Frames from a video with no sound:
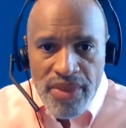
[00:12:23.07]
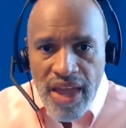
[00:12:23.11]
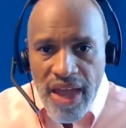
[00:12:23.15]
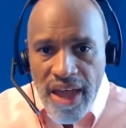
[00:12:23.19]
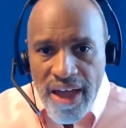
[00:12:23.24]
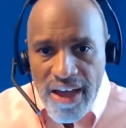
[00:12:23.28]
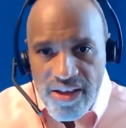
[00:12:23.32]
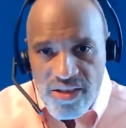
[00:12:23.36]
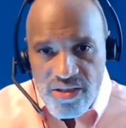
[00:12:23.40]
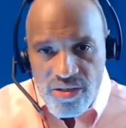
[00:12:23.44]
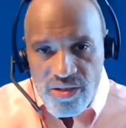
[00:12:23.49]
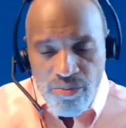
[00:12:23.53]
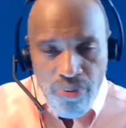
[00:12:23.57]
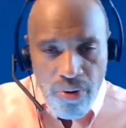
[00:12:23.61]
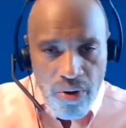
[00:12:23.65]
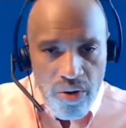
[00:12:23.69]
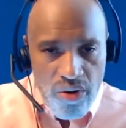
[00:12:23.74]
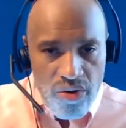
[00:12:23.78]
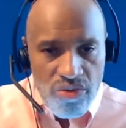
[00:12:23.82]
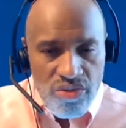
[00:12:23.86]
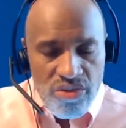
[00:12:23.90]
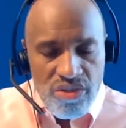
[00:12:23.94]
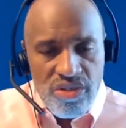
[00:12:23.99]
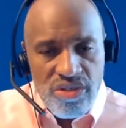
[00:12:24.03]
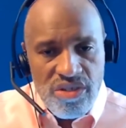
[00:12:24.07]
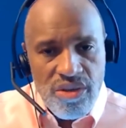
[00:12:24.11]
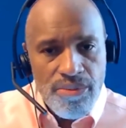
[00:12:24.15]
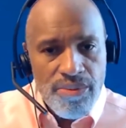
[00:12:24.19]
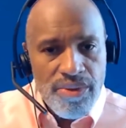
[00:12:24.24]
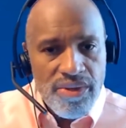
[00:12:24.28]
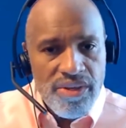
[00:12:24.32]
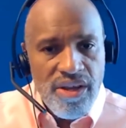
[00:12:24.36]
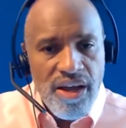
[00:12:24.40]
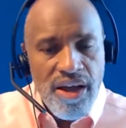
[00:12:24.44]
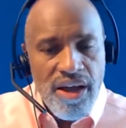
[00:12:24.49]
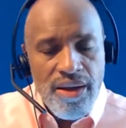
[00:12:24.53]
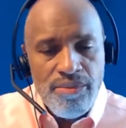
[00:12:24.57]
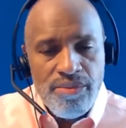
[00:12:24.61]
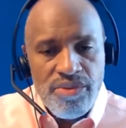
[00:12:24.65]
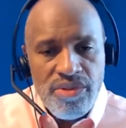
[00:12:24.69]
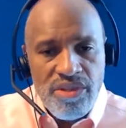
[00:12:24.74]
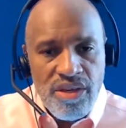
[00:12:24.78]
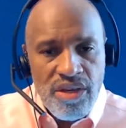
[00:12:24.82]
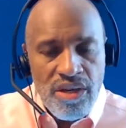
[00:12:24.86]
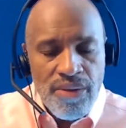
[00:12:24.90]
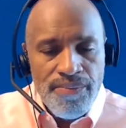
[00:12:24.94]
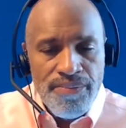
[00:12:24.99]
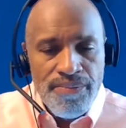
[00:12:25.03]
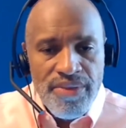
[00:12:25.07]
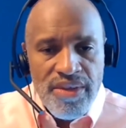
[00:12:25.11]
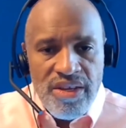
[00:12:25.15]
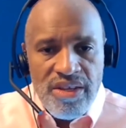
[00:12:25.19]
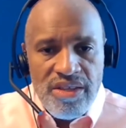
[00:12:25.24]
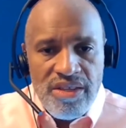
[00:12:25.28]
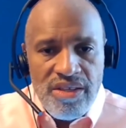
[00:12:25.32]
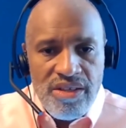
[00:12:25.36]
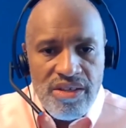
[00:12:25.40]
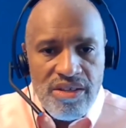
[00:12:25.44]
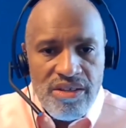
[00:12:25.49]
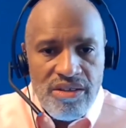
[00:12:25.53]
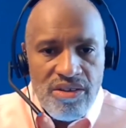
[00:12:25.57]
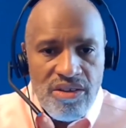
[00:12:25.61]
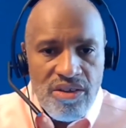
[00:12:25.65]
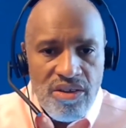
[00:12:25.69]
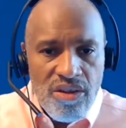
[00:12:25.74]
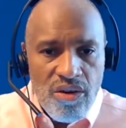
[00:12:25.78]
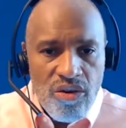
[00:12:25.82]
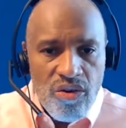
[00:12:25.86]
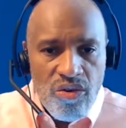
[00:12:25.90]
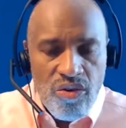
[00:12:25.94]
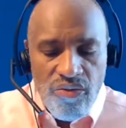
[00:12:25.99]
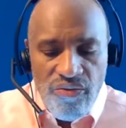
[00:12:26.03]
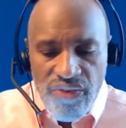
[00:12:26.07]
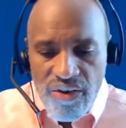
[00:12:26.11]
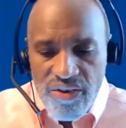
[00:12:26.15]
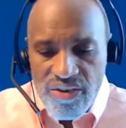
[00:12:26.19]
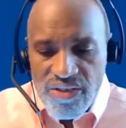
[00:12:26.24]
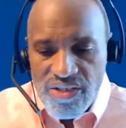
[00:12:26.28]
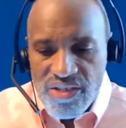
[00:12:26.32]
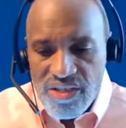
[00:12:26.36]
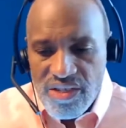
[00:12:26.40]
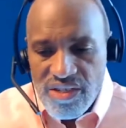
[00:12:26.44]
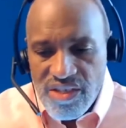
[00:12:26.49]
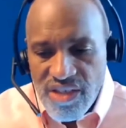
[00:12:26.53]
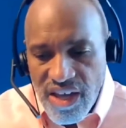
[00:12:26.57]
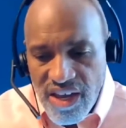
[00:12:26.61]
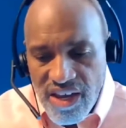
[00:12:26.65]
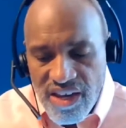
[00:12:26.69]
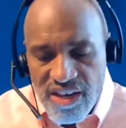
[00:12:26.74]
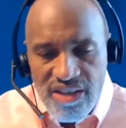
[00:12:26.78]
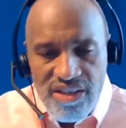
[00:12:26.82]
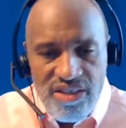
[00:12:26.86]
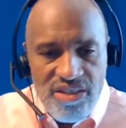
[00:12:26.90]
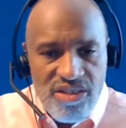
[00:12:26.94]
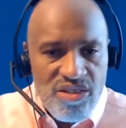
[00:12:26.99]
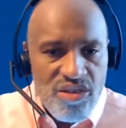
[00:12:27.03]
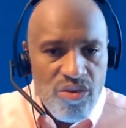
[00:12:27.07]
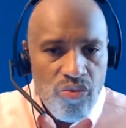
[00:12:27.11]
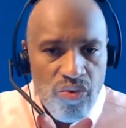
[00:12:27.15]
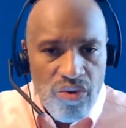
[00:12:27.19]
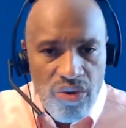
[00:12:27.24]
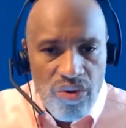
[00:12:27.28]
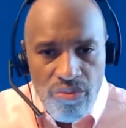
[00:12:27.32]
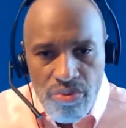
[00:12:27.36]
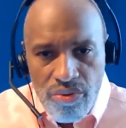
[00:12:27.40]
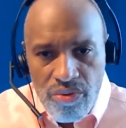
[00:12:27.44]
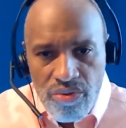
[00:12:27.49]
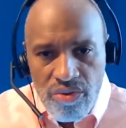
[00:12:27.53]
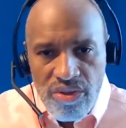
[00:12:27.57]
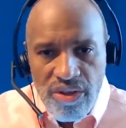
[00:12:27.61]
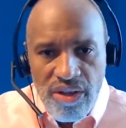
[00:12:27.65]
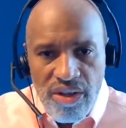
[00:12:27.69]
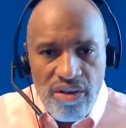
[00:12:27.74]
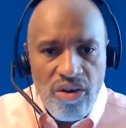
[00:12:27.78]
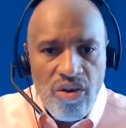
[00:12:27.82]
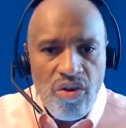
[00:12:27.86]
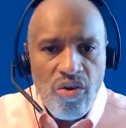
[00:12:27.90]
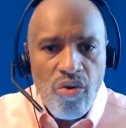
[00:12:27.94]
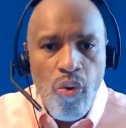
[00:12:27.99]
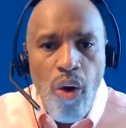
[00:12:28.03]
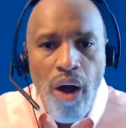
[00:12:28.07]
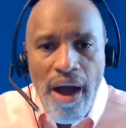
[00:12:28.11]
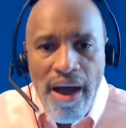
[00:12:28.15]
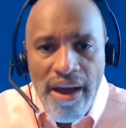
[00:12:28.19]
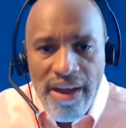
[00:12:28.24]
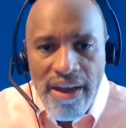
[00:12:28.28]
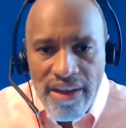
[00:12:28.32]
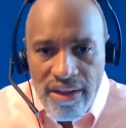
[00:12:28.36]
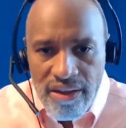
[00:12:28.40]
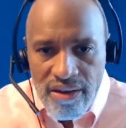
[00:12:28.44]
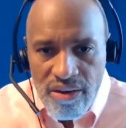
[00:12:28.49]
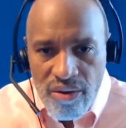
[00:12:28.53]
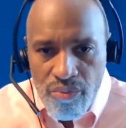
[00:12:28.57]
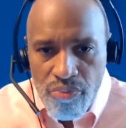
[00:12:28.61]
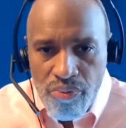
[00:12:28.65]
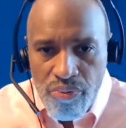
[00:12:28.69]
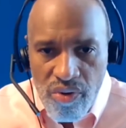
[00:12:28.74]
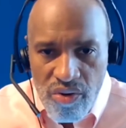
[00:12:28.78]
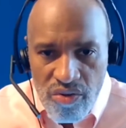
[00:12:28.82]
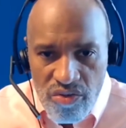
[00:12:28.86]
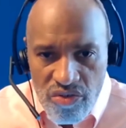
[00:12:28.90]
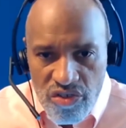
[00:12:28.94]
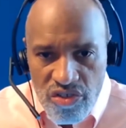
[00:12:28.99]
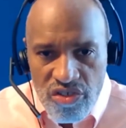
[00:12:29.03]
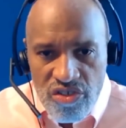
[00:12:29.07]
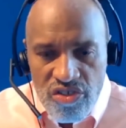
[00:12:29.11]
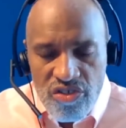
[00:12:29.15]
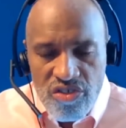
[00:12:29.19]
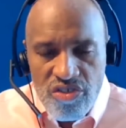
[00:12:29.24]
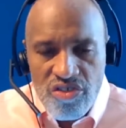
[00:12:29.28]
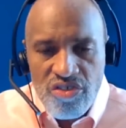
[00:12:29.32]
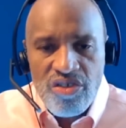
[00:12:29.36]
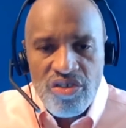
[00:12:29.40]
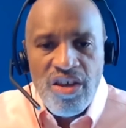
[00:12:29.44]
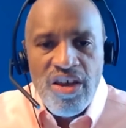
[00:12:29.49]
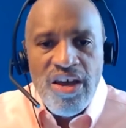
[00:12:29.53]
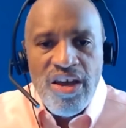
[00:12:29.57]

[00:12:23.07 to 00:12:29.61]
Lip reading: As opposed to sometimes the very sedate and cerebral and quiet approaches